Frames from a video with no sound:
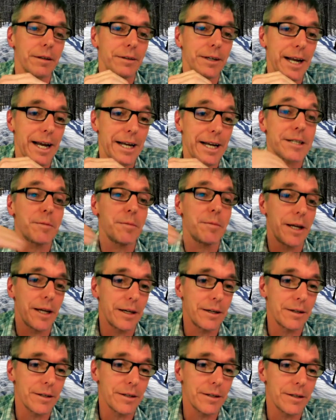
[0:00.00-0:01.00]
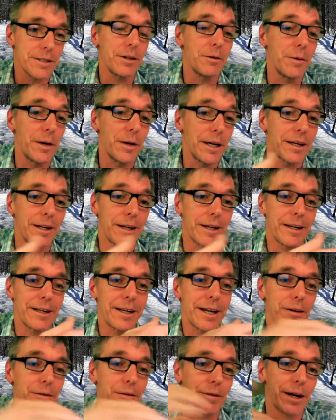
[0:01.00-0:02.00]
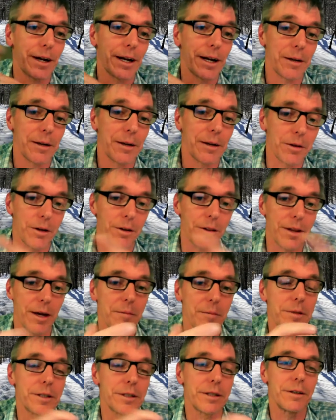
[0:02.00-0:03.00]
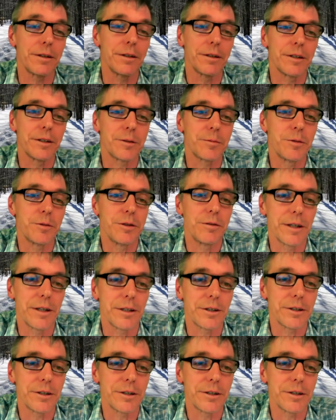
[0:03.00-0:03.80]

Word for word: I mean, it has to meander. It's the only way it can get down valley with all that material that's moving.